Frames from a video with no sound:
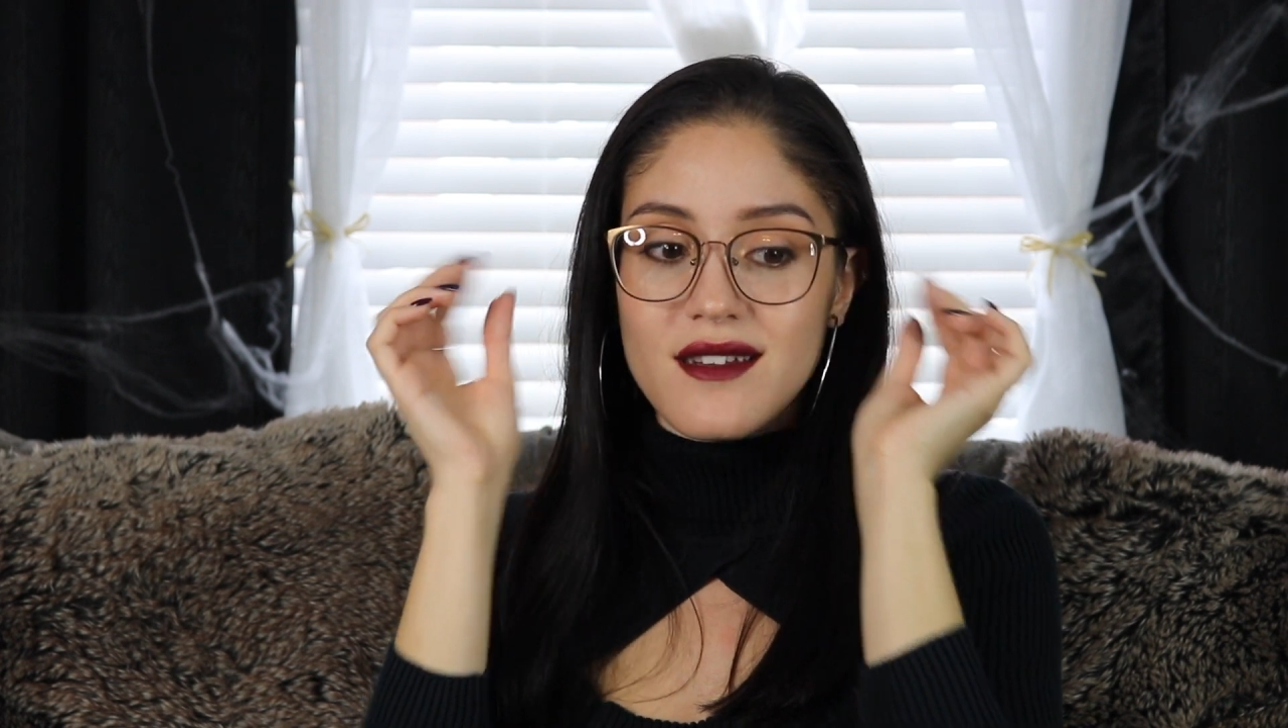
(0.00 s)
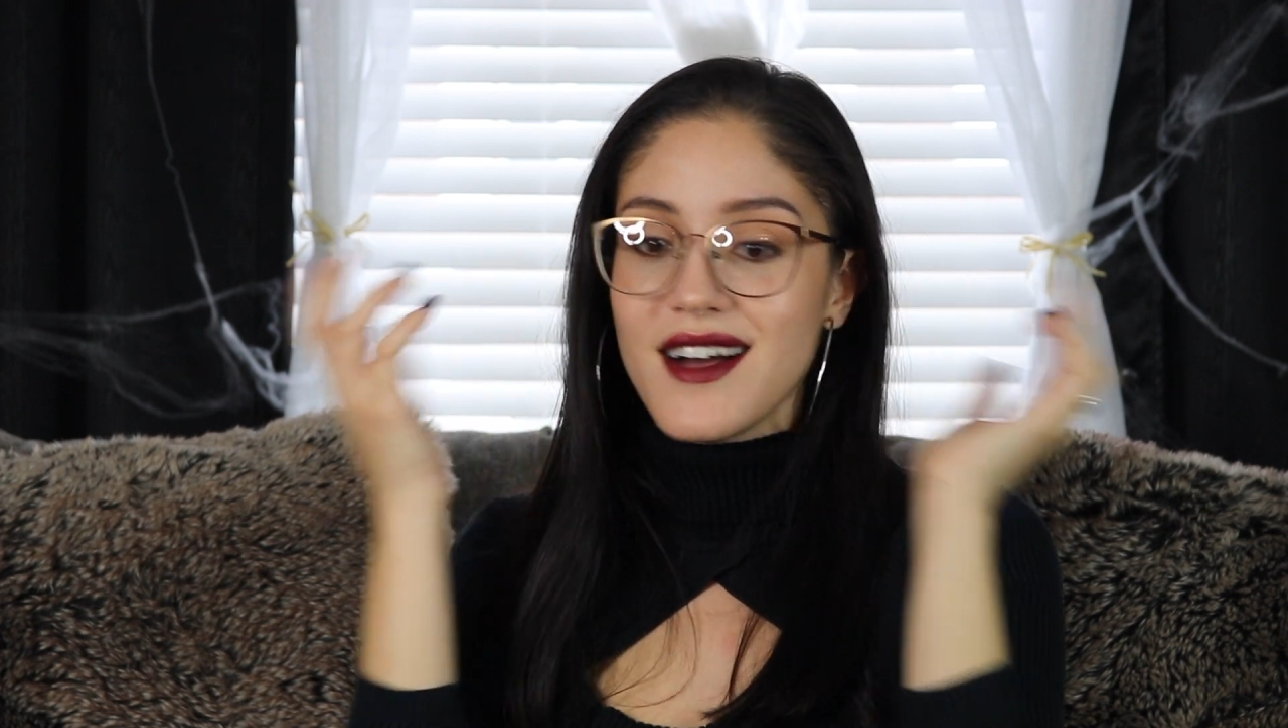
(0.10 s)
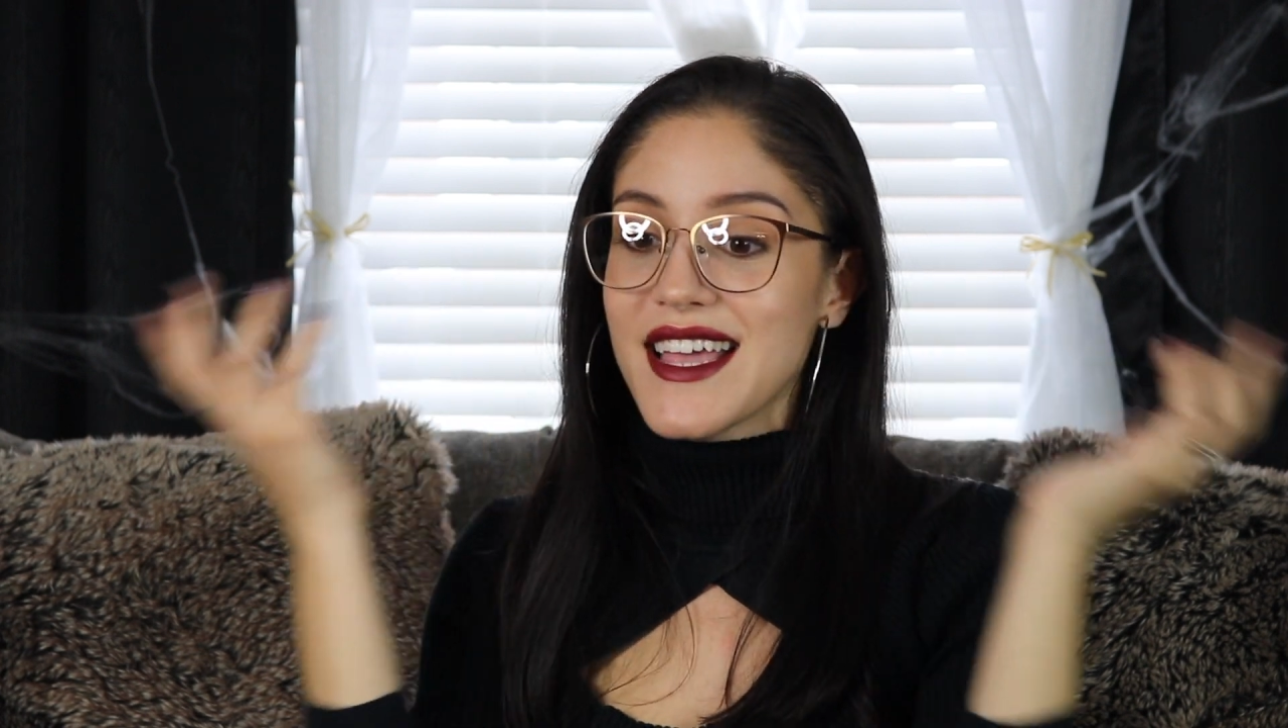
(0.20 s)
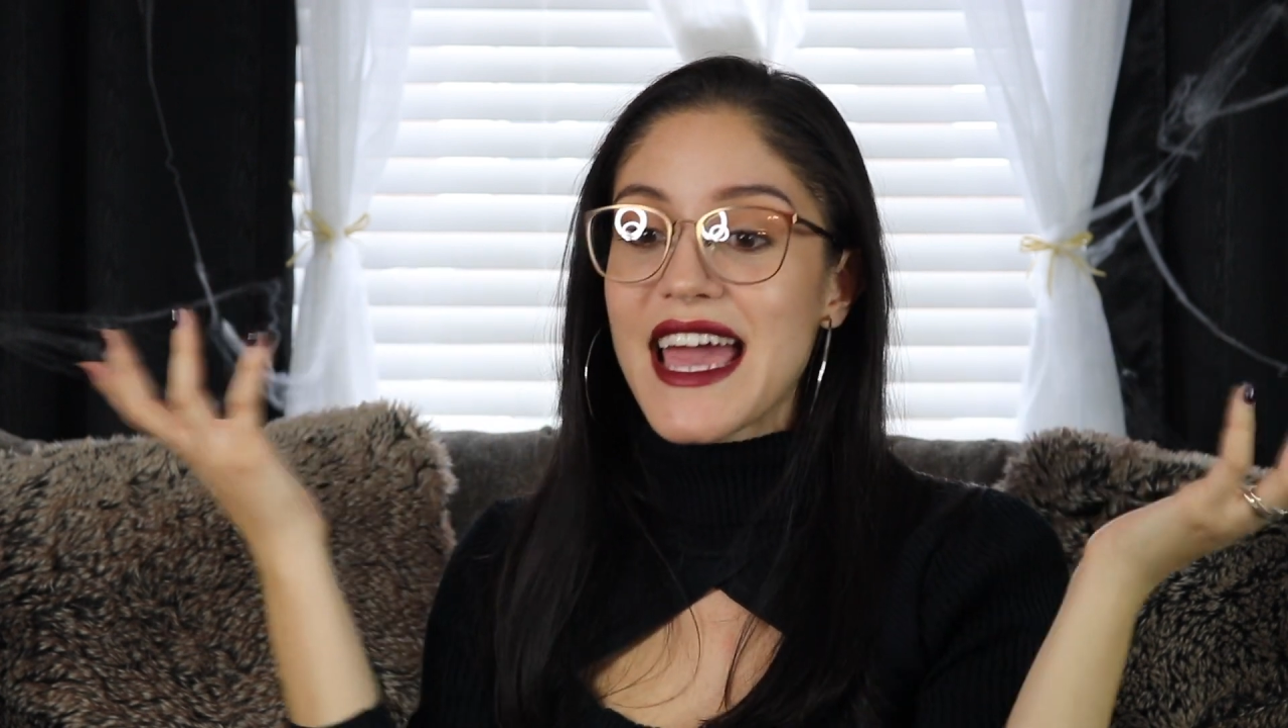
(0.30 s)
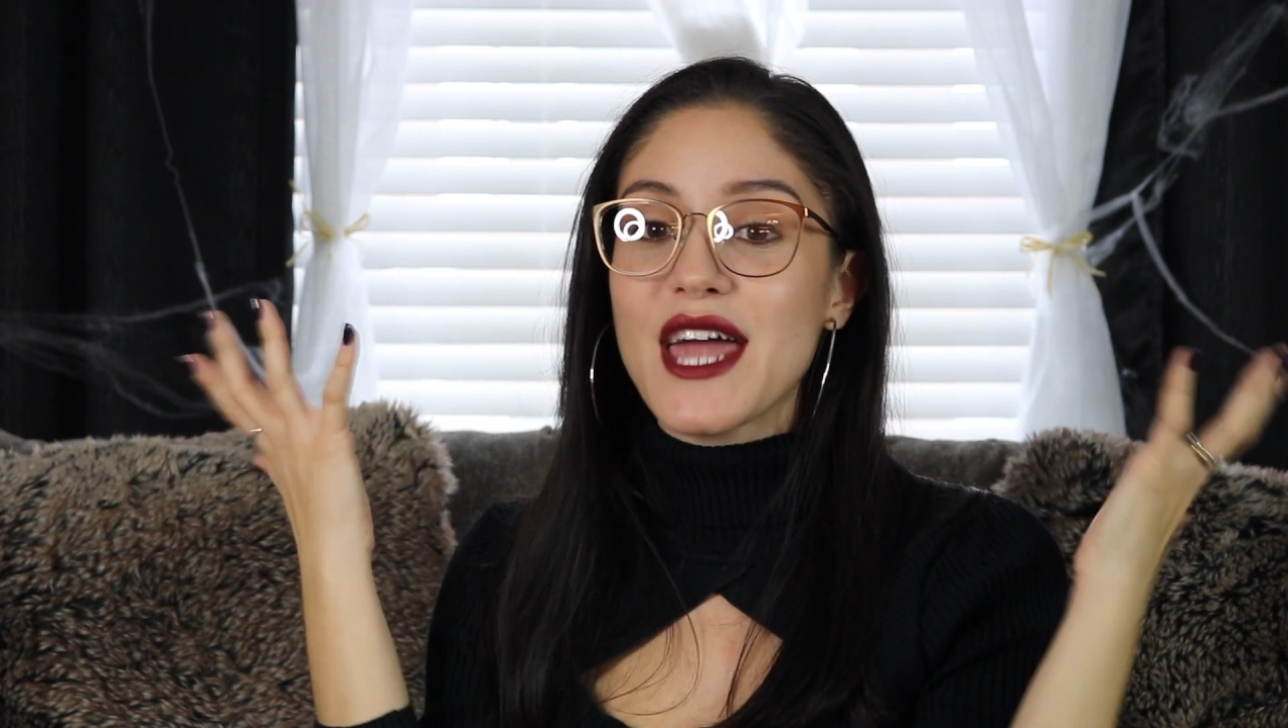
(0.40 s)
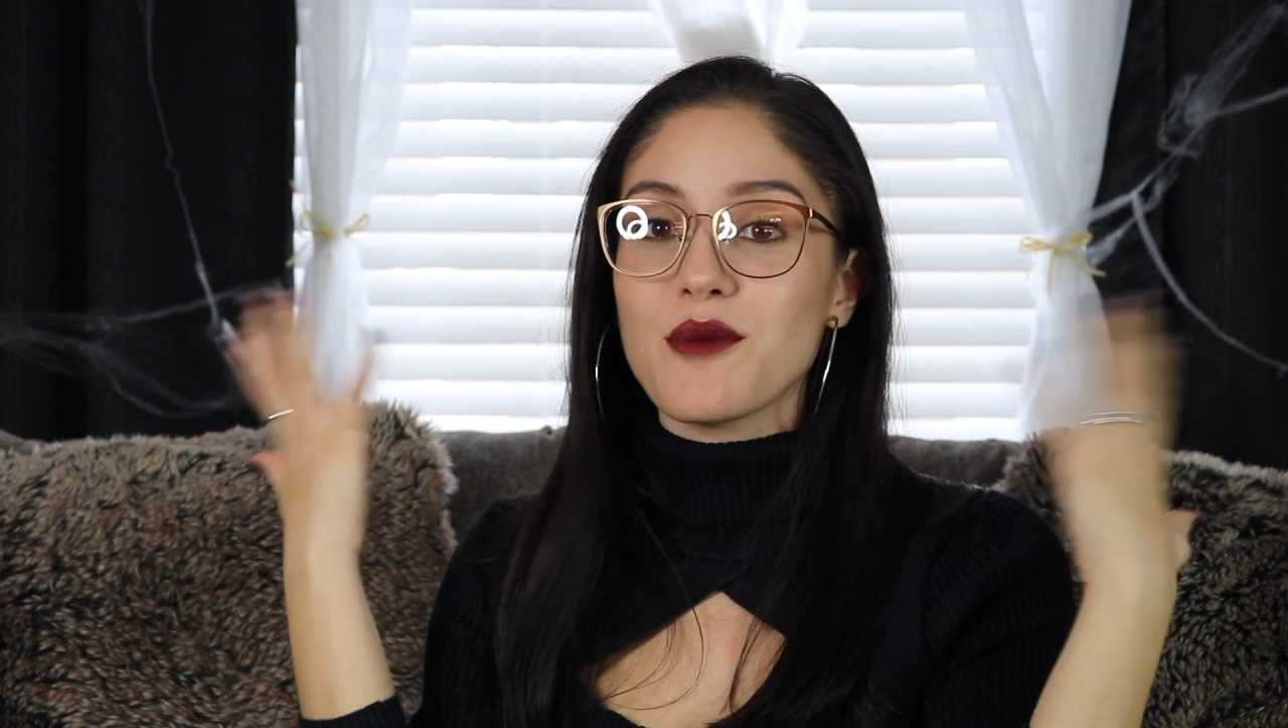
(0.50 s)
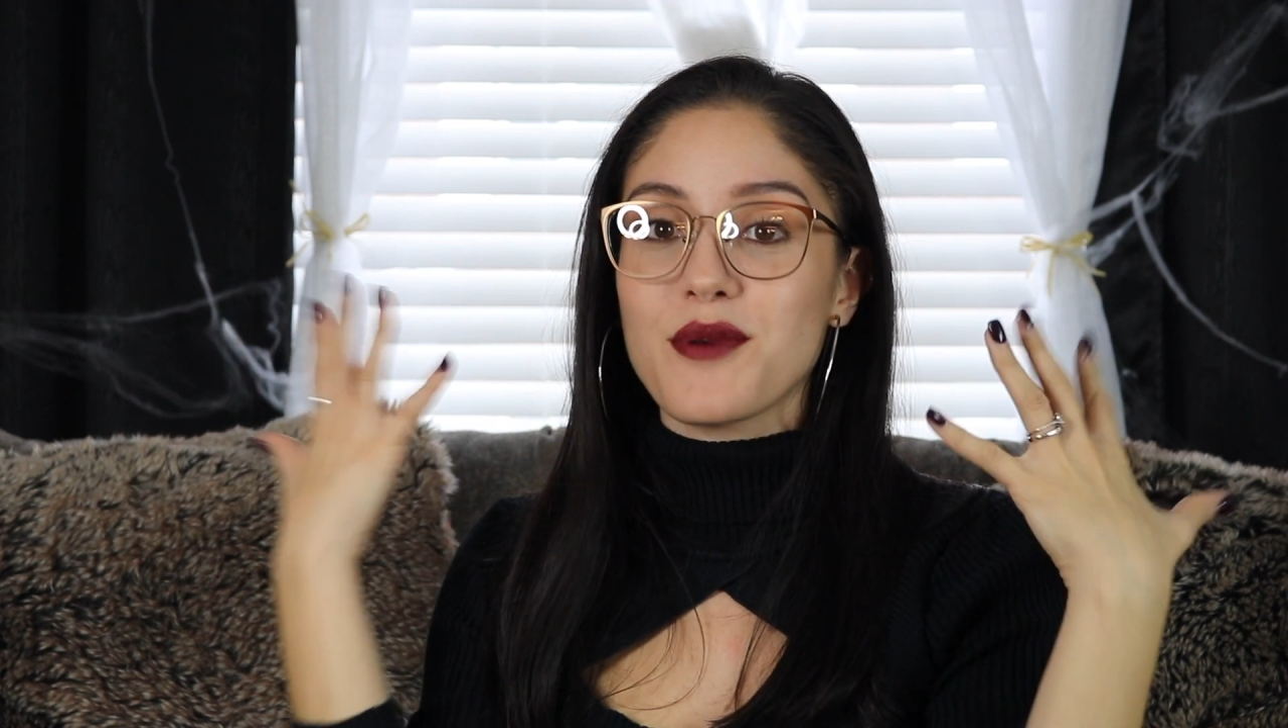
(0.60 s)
Again,